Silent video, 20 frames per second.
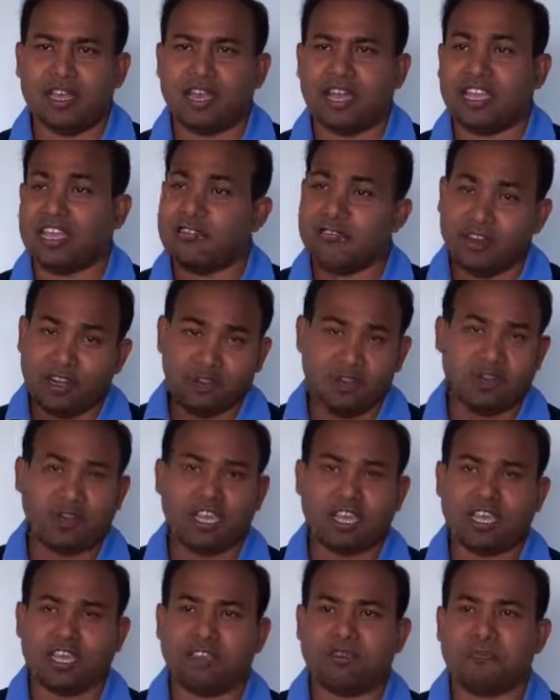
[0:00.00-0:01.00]
even
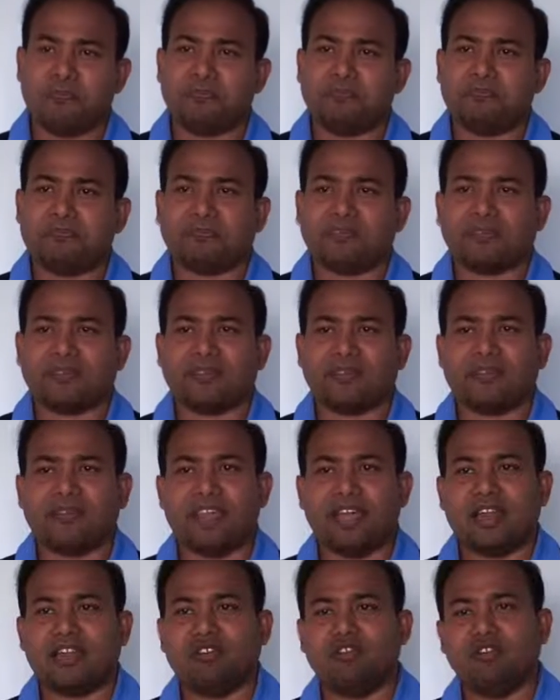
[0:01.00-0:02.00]
today,
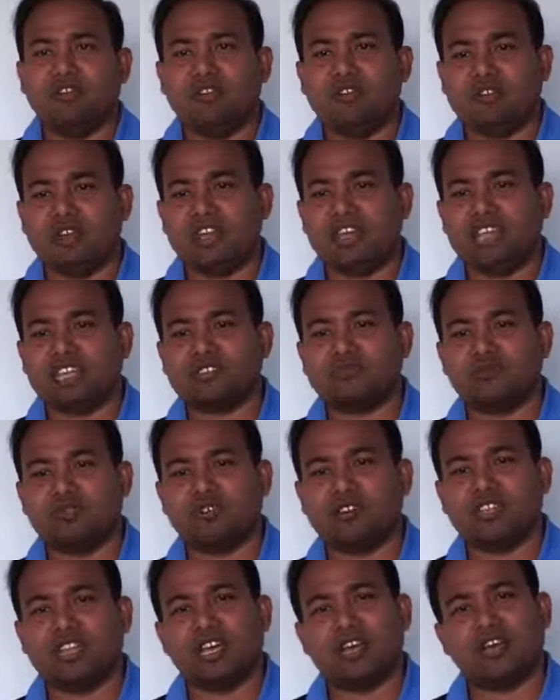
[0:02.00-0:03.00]
that you will
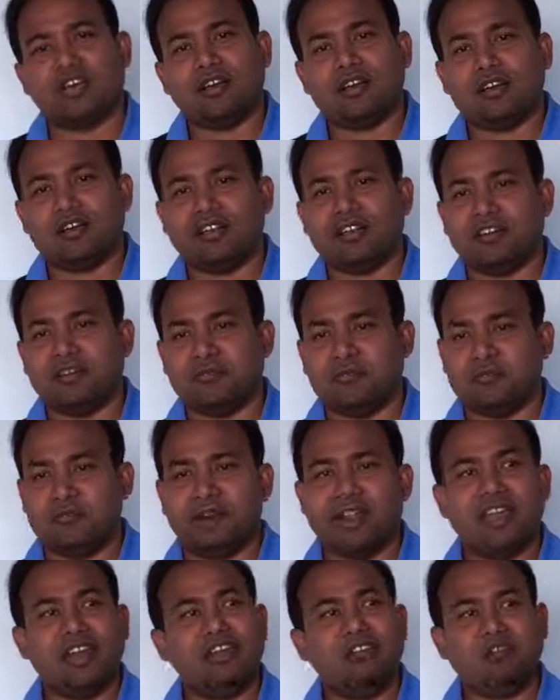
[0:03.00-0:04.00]
export the
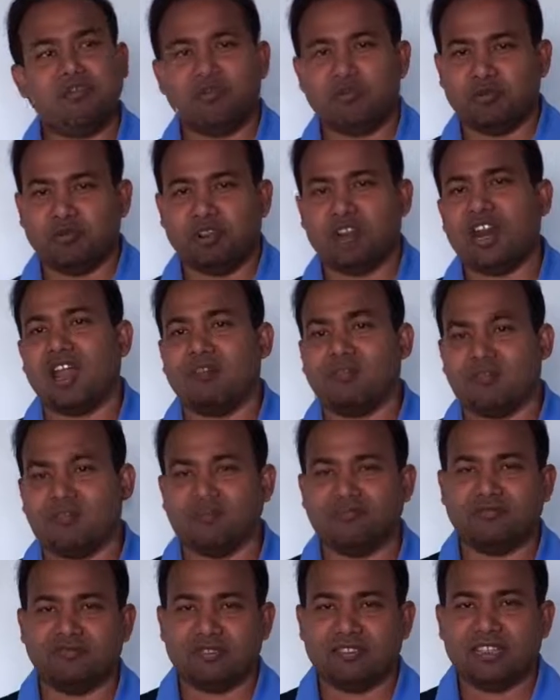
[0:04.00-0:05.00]
brain to cloud.
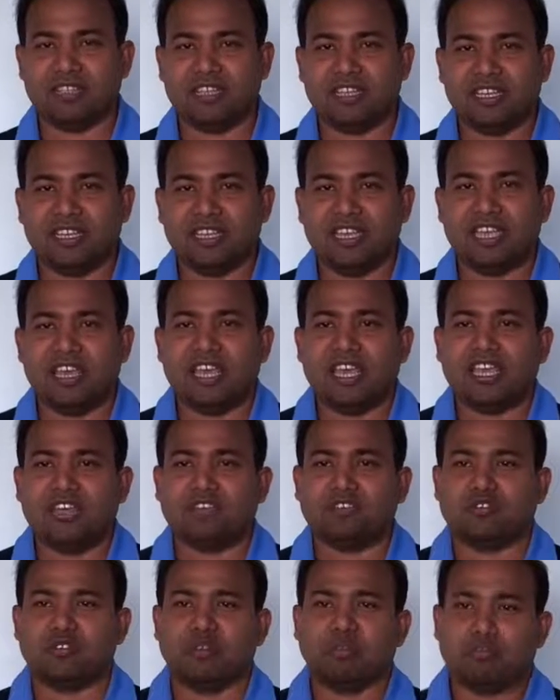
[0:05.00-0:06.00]

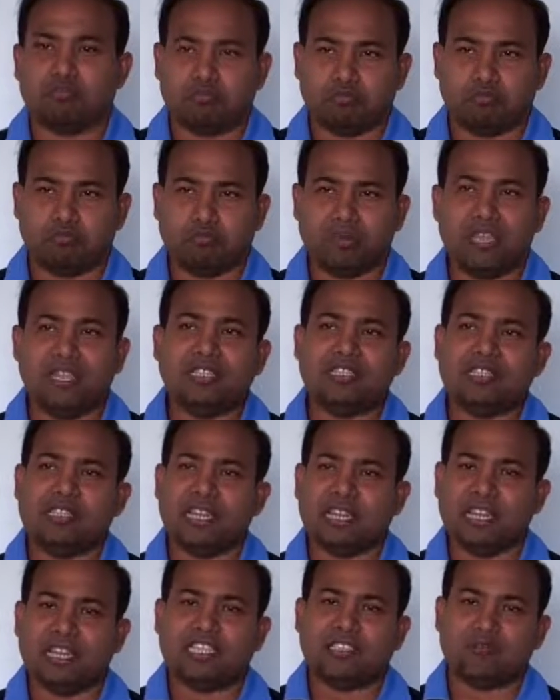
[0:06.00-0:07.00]
So
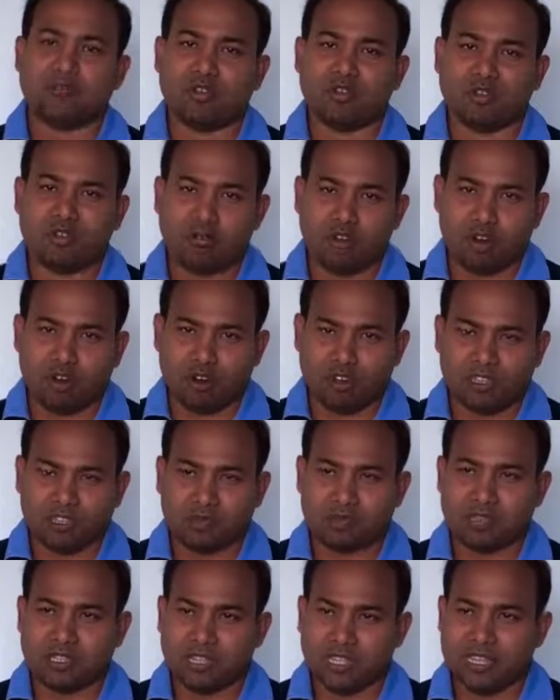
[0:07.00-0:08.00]
PLC and HMI will always
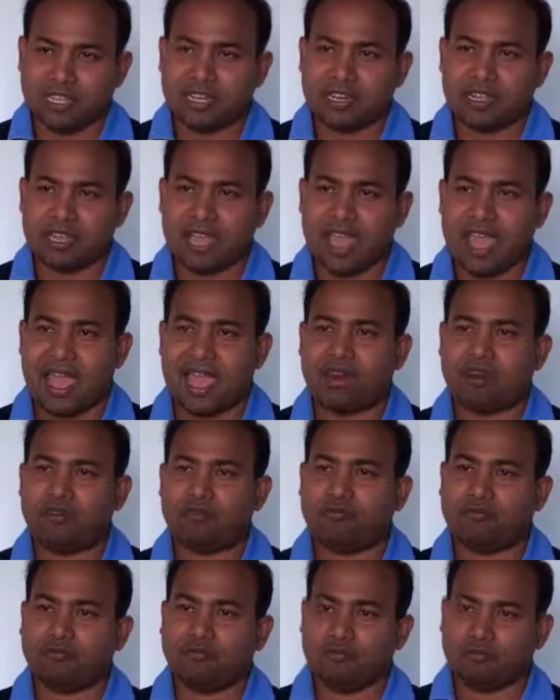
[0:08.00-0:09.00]
be there,
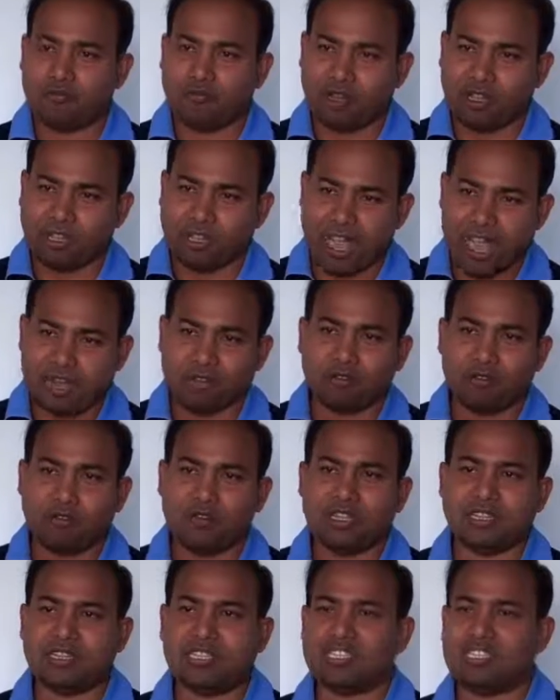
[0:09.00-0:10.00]
and for that
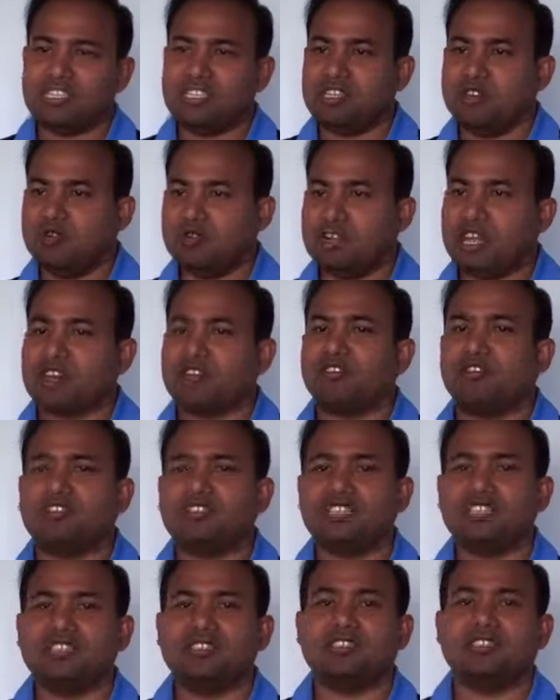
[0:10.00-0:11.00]
only these new
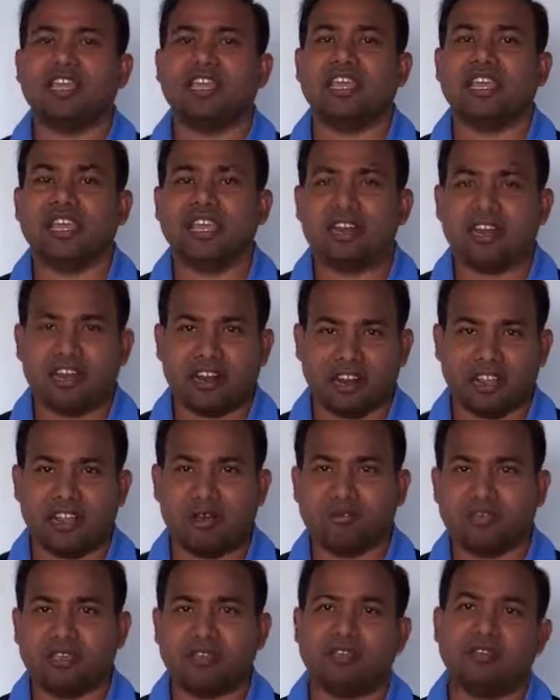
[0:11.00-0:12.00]
technologies again are
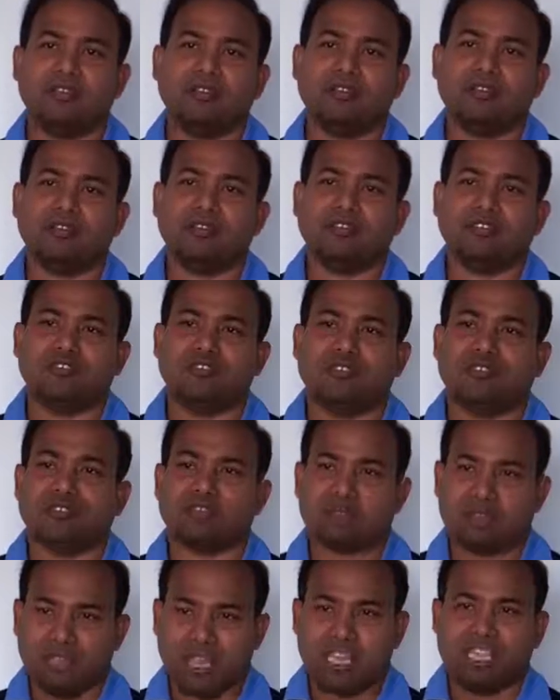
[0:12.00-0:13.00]
coming. So
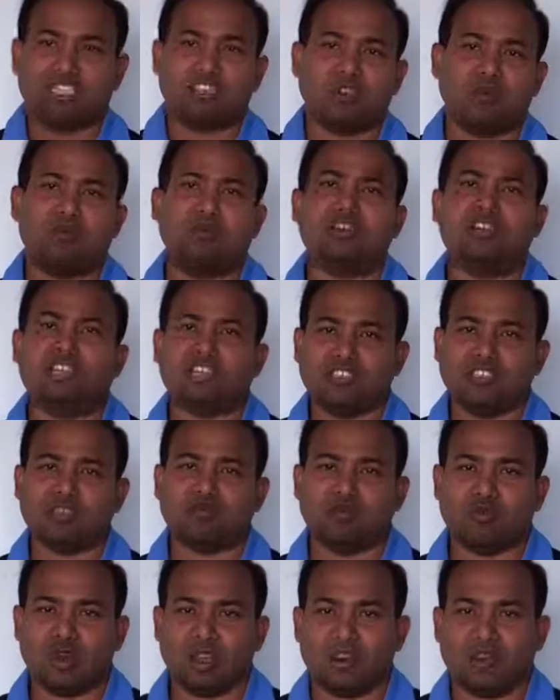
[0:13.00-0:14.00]
edge computing is
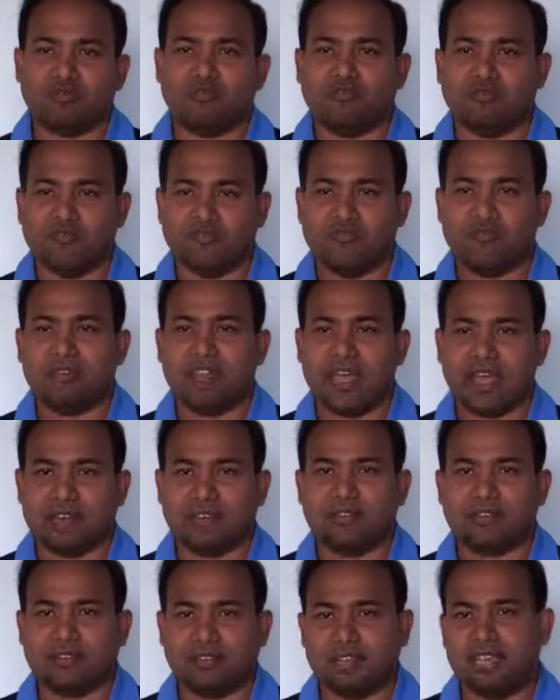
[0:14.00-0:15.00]
one of
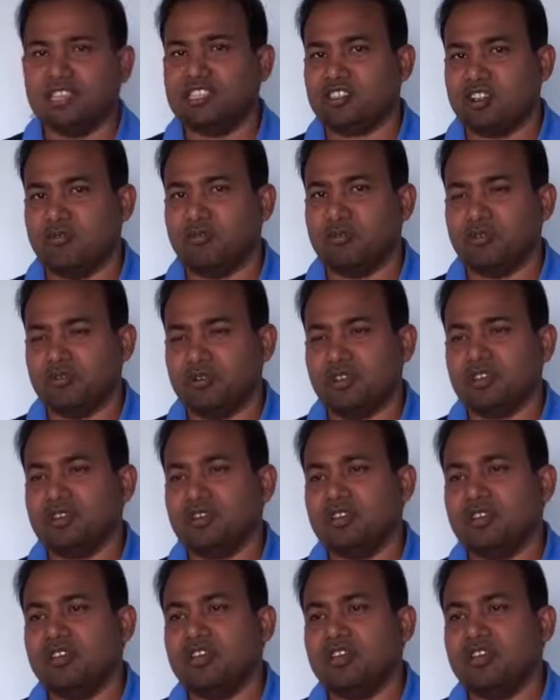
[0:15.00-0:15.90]
that, edge computing.